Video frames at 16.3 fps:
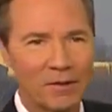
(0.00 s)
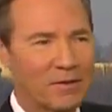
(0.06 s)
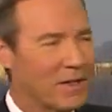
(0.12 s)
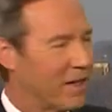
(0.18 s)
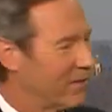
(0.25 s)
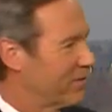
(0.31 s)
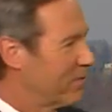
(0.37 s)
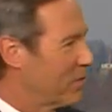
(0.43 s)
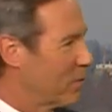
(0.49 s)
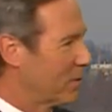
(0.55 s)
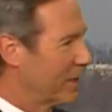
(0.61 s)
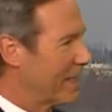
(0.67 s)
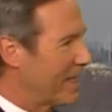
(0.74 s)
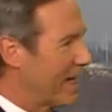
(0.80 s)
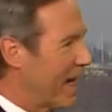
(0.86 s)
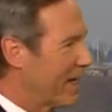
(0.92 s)
We've got
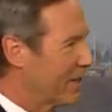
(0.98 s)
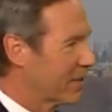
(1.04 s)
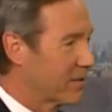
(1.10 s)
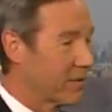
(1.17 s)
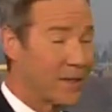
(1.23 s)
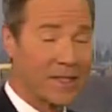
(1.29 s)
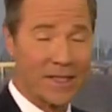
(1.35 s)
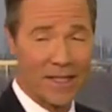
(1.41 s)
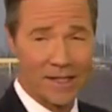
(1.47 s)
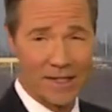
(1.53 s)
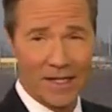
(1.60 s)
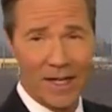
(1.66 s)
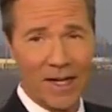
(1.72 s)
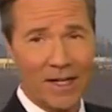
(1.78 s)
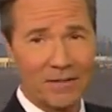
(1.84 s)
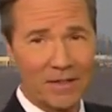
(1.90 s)
49 degrees. That's the
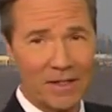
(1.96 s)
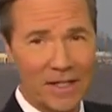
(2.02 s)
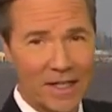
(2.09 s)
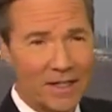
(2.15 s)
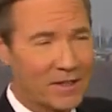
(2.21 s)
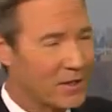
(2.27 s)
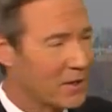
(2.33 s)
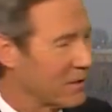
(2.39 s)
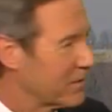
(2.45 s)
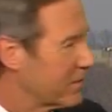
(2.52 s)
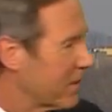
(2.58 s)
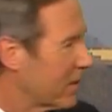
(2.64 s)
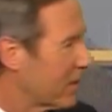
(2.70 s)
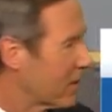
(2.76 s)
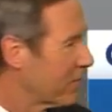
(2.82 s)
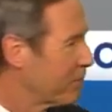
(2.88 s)
high of the day so
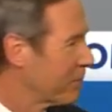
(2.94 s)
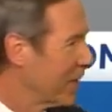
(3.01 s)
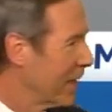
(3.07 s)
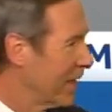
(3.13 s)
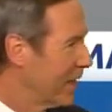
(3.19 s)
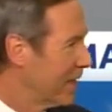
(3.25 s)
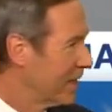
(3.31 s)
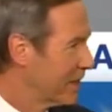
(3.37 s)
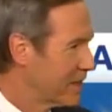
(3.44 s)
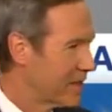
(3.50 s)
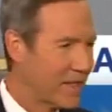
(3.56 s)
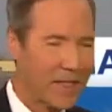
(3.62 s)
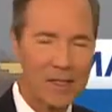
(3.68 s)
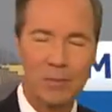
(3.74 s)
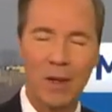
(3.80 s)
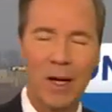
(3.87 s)
far.
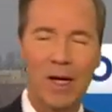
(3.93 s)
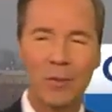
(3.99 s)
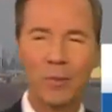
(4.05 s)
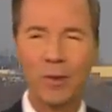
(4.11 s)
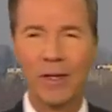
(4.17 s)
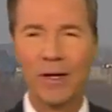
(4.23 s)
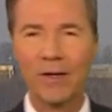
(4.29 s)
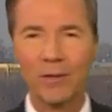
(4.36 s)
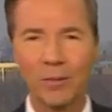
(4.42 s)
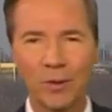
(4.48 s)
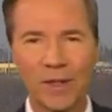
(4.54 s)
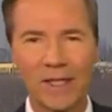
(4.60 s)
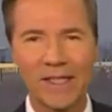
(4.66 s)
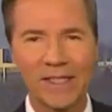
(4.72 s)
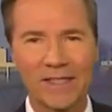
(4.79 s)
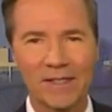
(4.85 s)
Six mile per hour
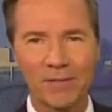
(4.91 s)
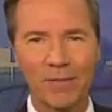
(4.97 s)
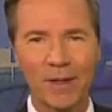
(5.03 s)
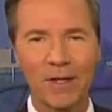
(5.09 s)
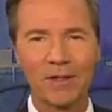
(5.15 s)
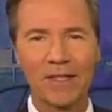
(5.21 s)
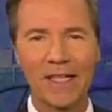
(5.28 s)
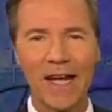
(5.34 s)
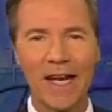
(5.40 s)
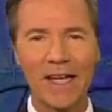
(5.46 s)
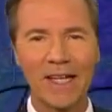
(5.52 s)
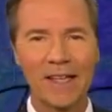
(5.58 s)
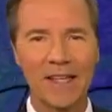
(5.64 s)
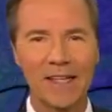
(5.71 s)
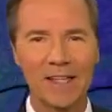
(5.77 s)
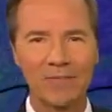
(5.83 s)
breeze. Barely
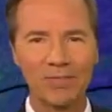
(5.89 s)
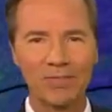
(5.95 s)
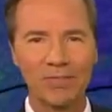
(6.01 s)
anything.